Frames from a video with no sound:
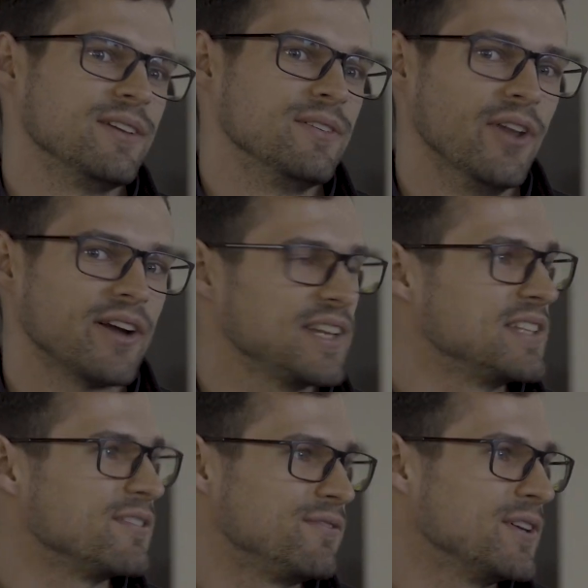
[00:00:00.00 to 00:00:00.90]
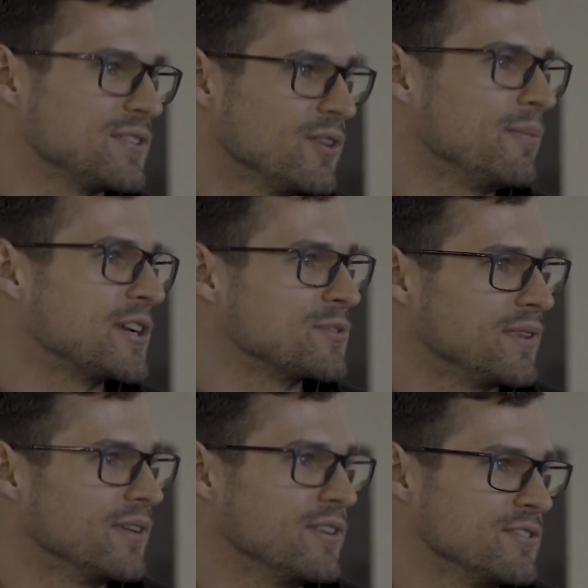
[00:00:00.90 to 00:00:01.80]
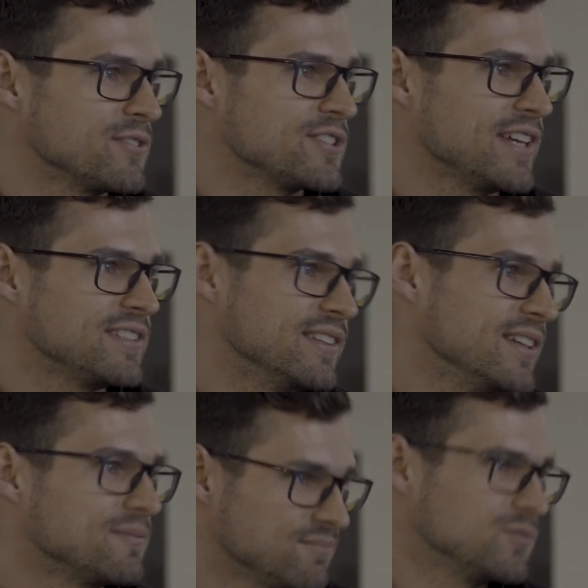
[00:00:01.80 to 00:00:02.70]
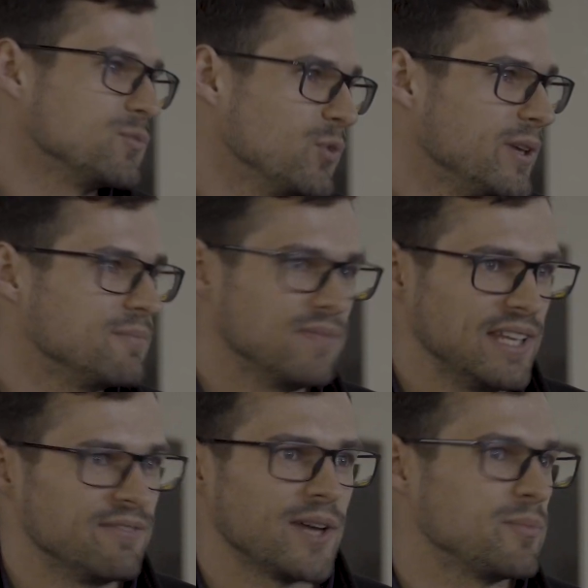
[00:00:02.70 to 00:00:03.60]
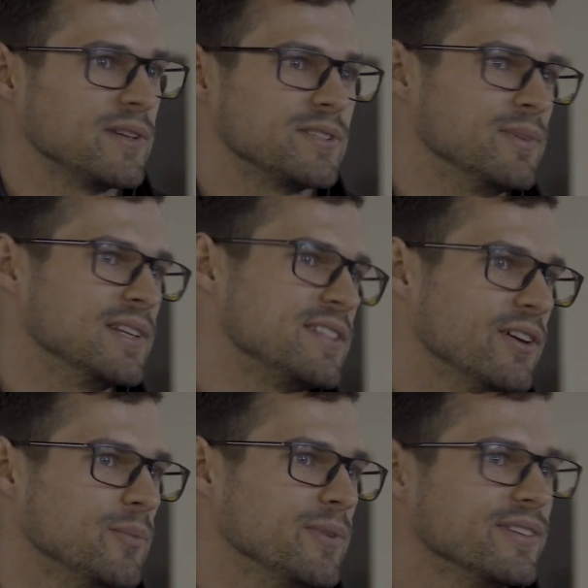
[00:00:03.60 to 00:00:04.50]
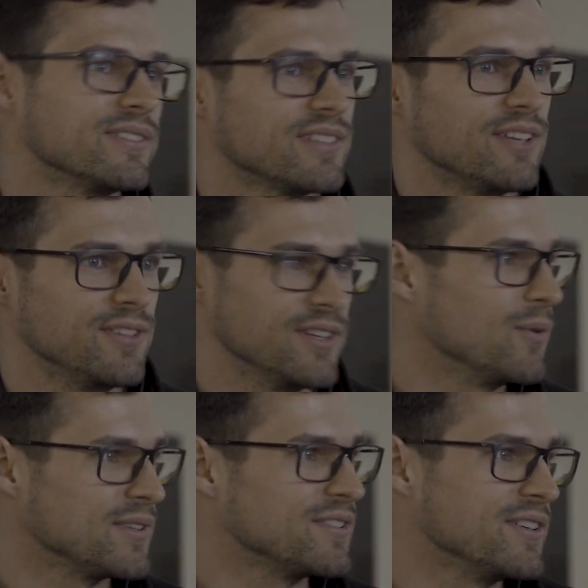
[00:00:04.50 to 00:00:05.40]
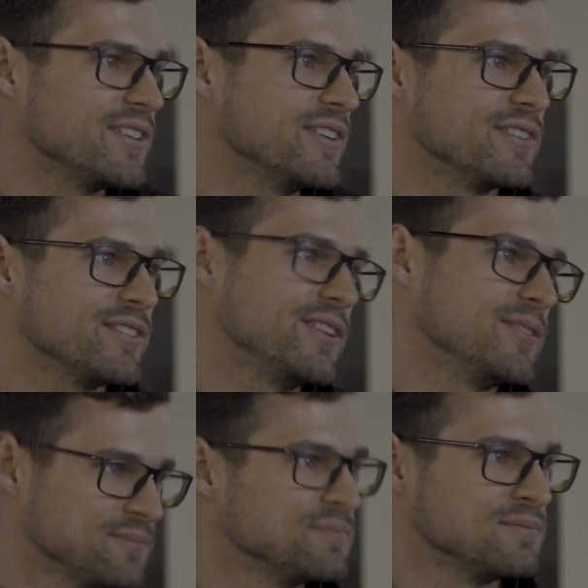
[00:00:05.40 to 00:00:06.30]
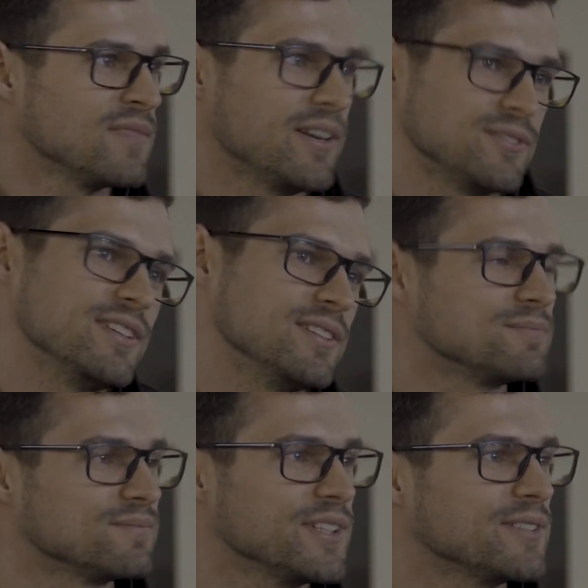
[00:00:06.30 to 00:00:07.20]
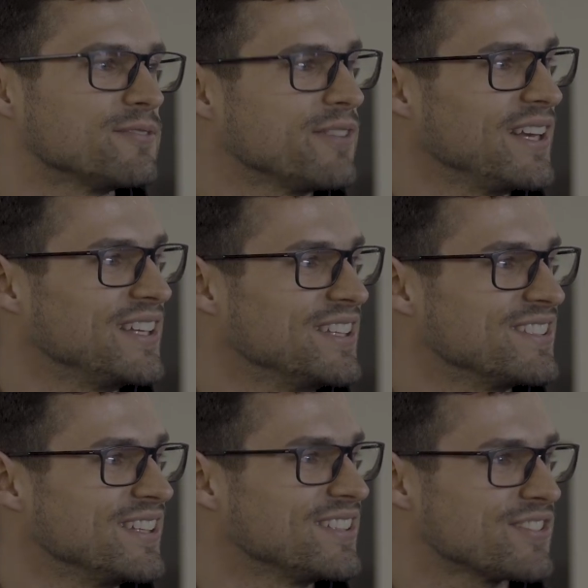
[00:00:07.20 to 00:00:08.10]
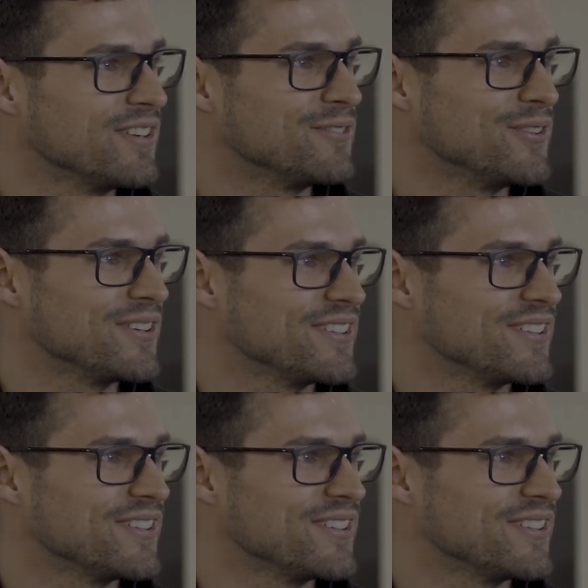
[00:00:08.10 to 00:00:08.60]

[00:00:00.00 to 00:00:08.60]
not interfere so much with the original chassis that we leave that possibility open if you did want to return it. So I would say fairly easy, straightforward.